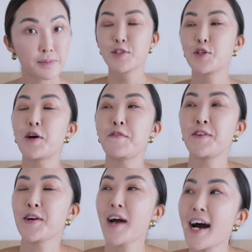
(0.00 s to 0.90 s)
So
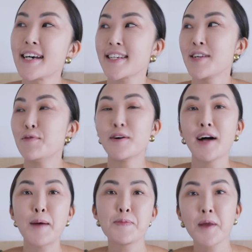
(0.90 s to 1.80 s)
if you're asking,
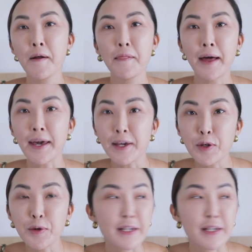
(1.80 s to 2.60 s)
well, I'm not like you,